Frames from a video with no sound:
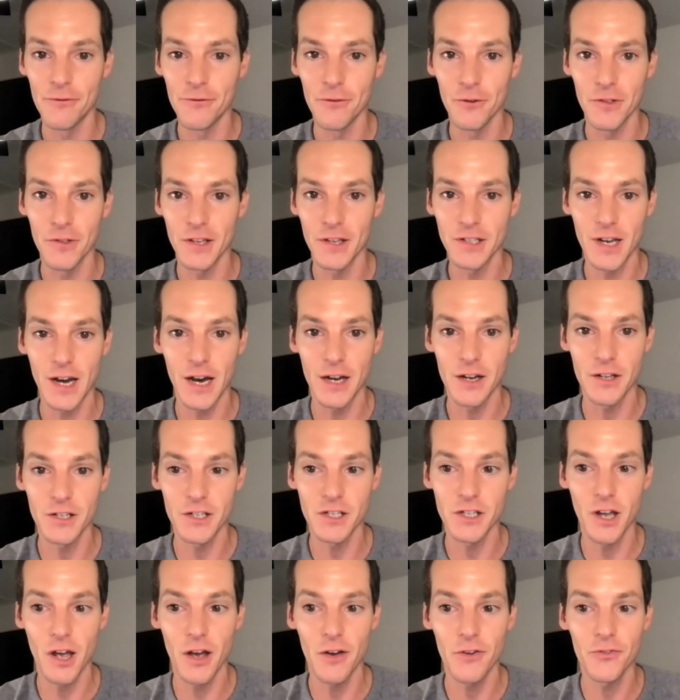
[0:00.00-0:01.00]
for this kind of
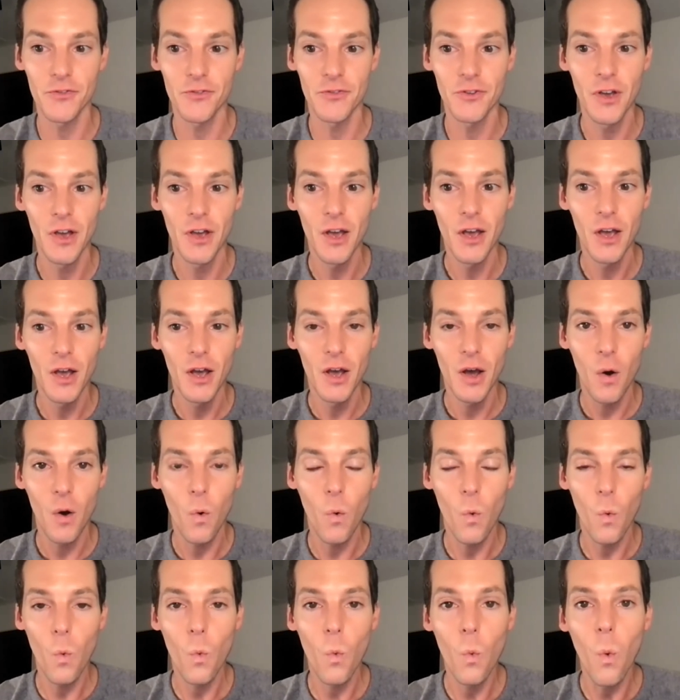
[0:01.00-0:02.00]
stuff.
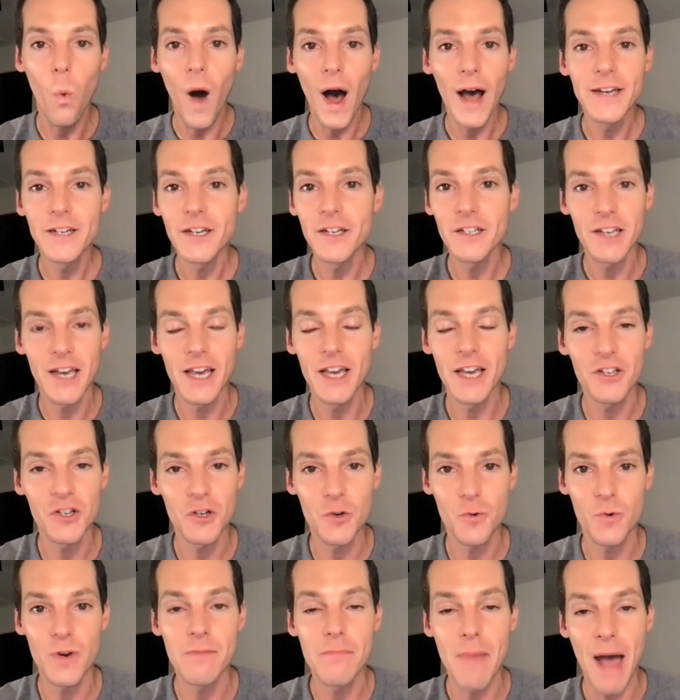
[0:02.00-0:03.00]
Why does
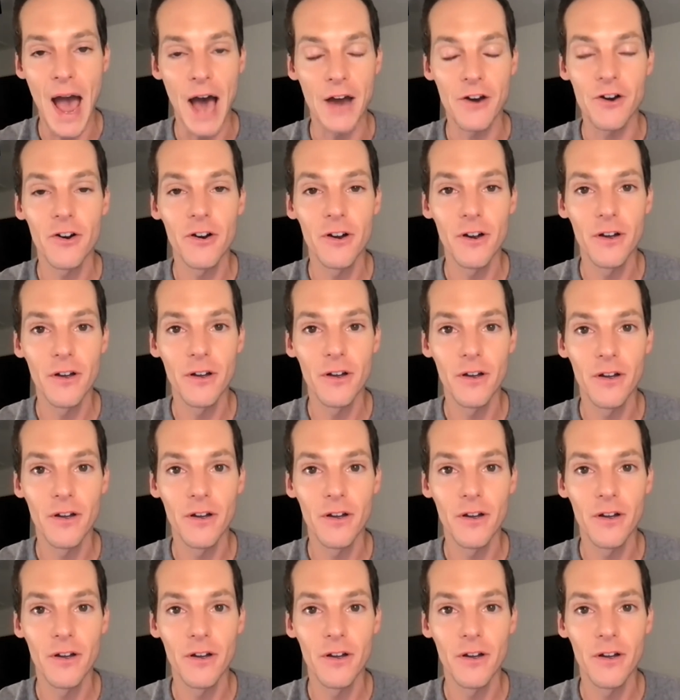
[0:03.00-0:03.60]
history matter?